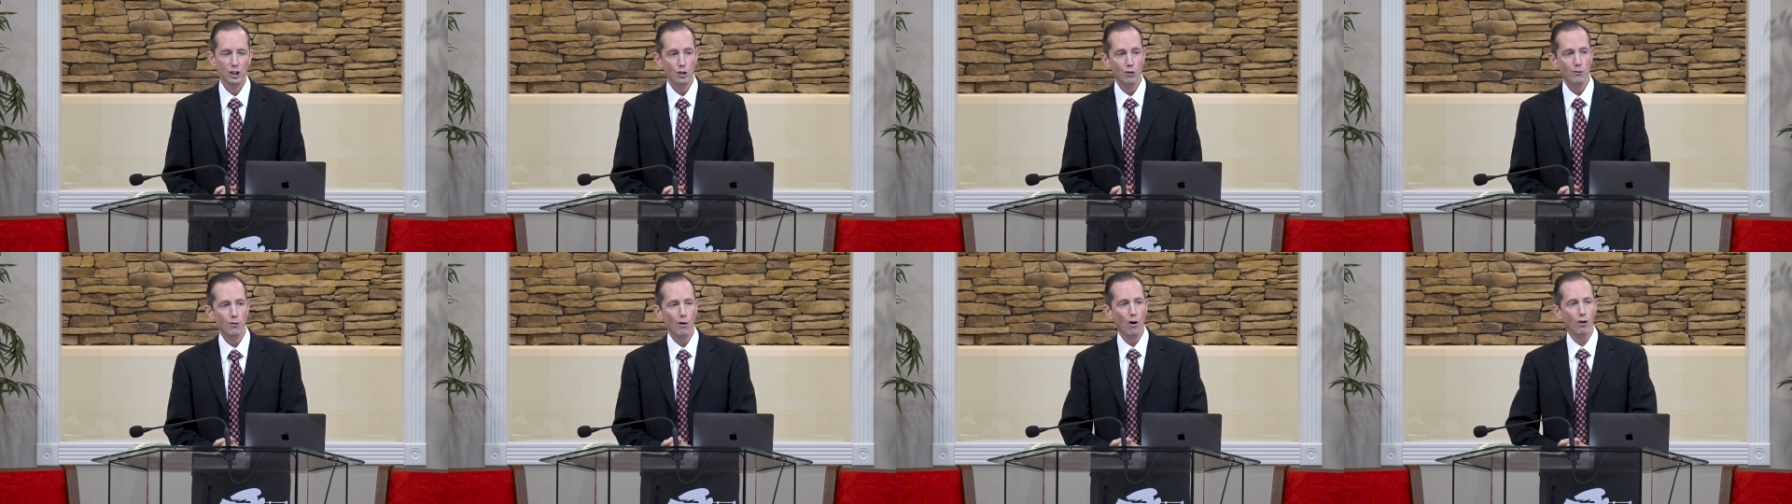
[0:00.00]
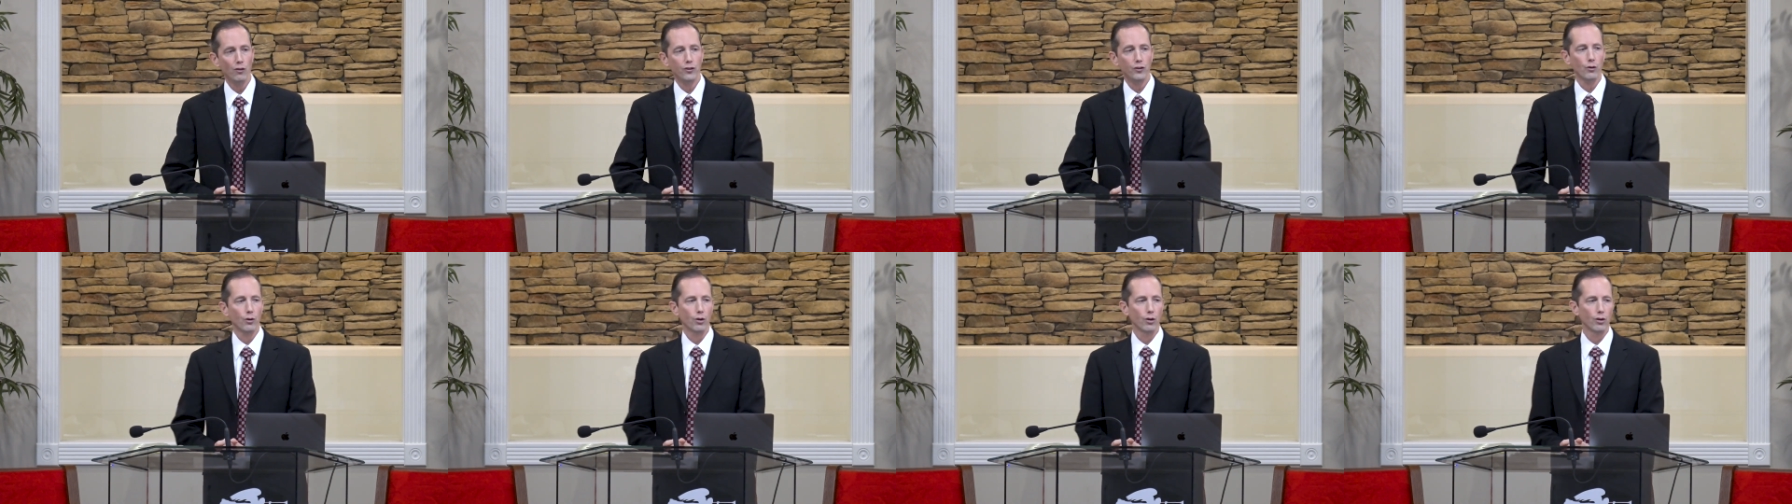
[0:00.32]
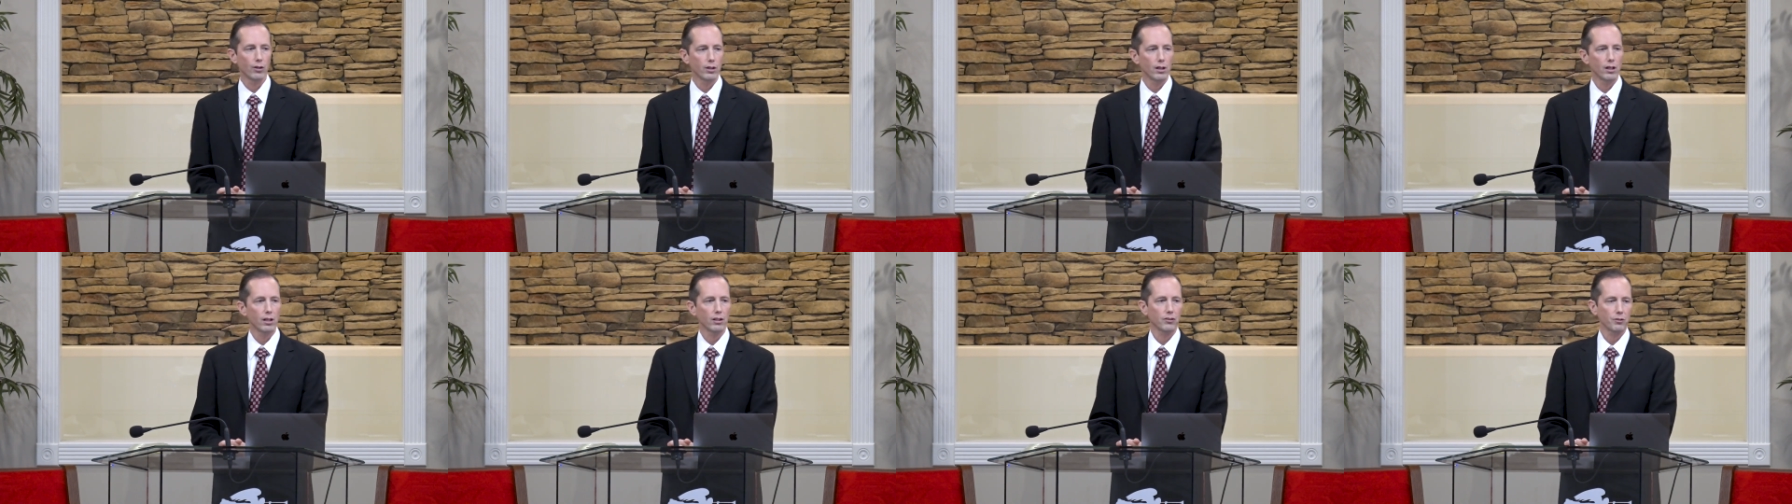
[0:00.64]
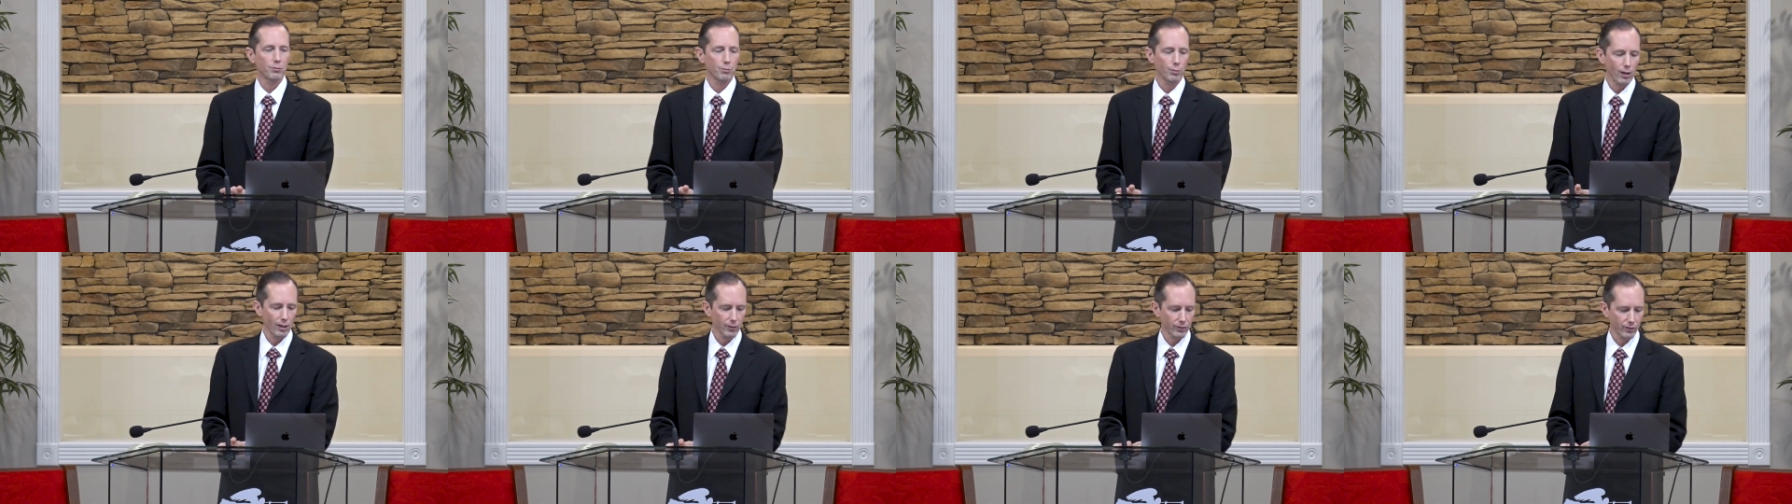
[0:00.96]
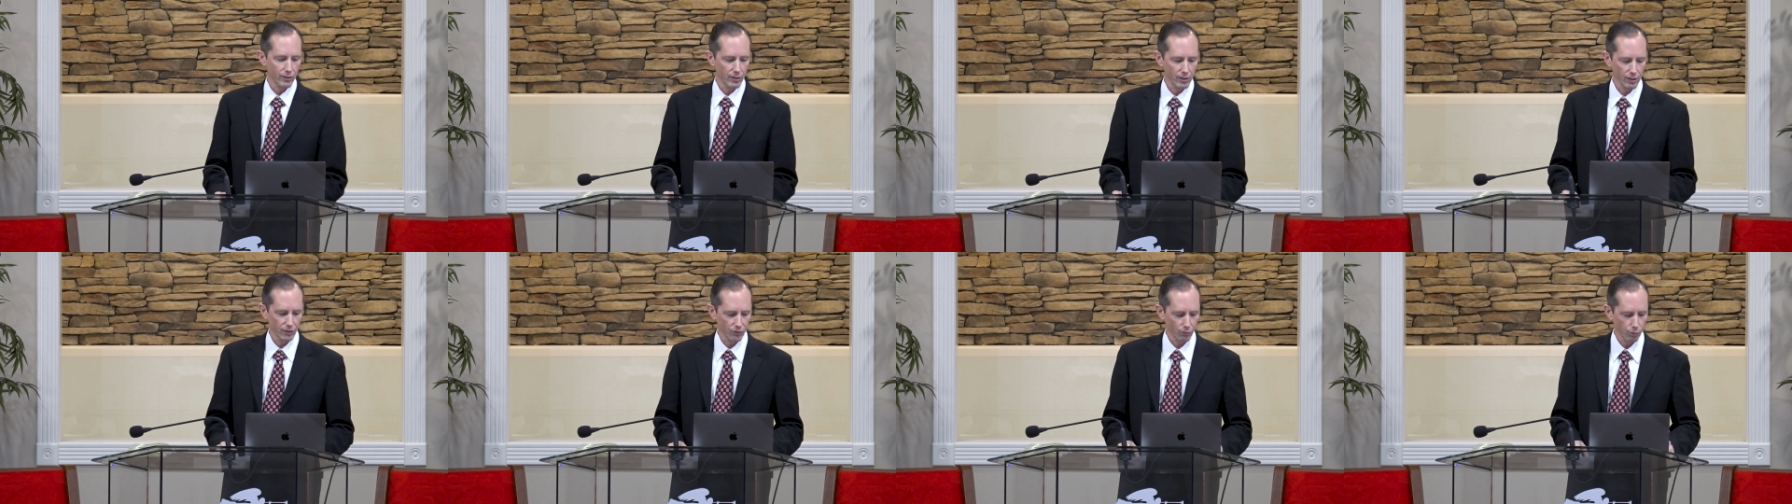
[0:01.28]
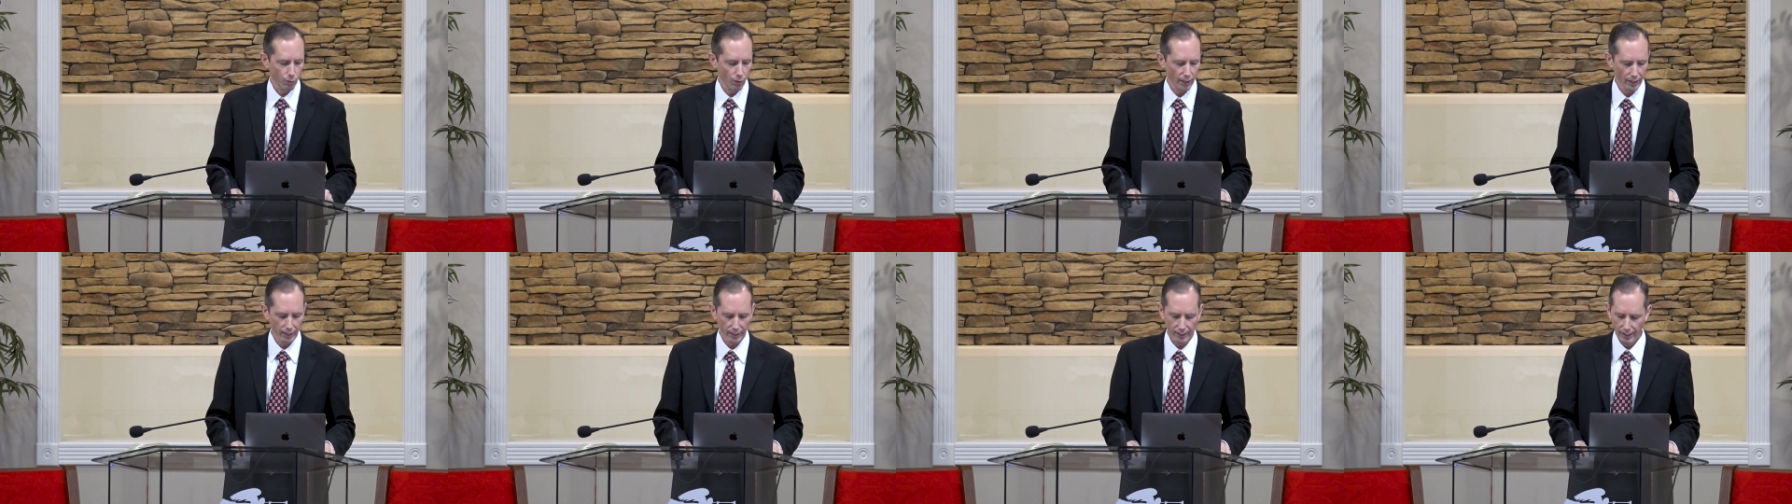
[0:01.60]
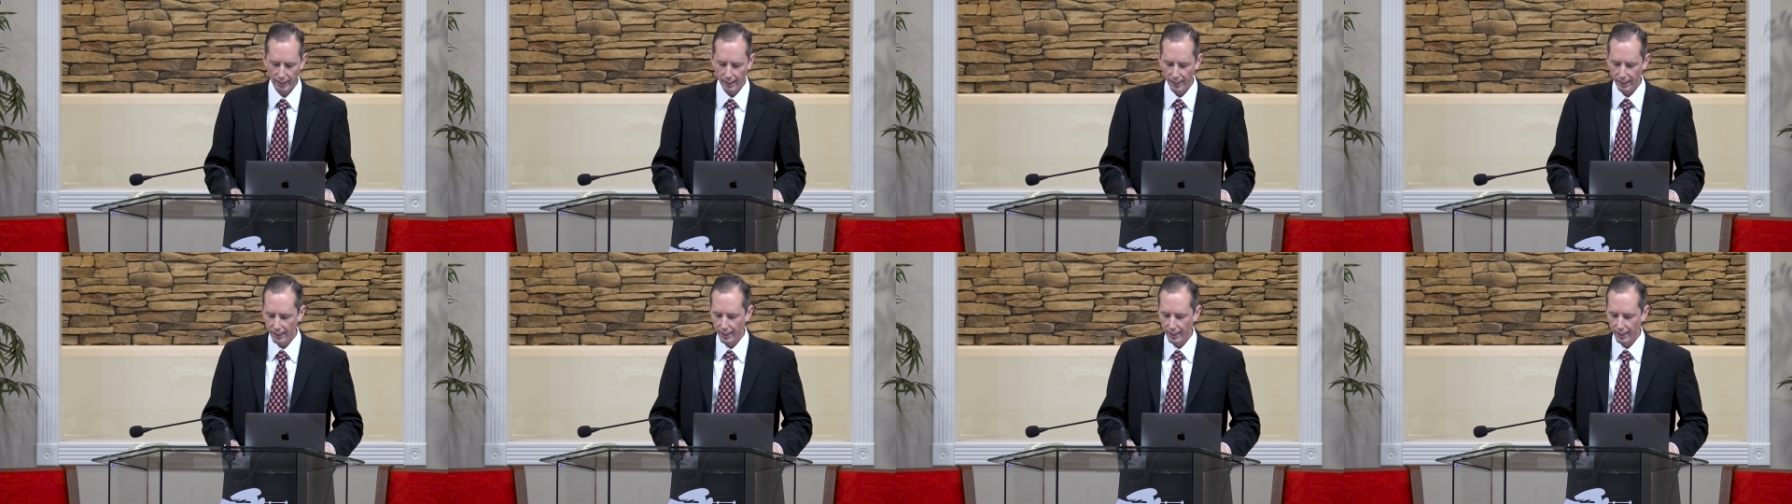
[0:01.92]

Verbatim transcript: You've also heard it expressed this way.